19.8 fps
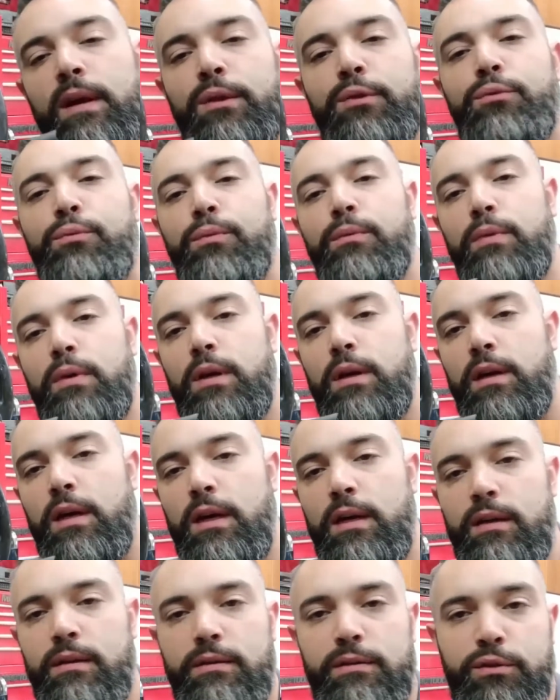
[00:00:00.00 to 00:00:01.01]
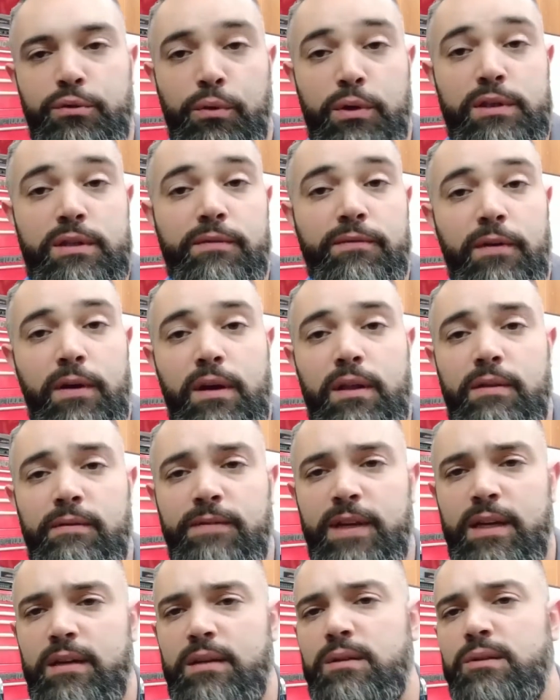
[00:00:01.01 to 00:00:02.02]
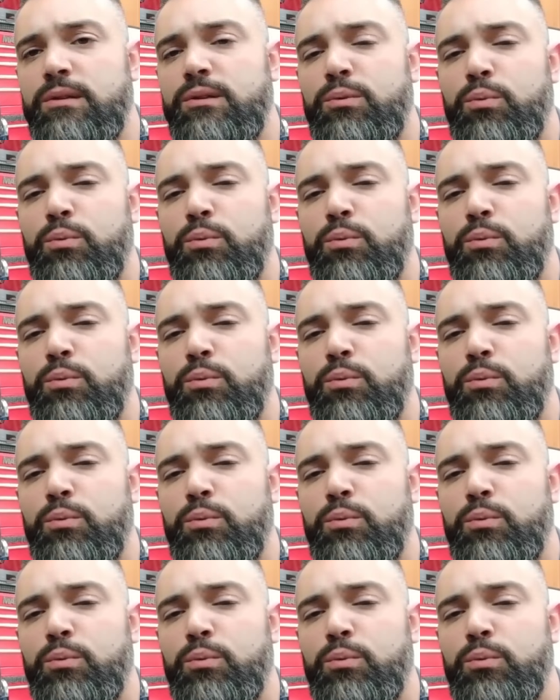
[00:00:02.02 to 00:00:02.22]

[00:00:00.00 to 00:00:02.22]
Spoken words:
of the vehicle,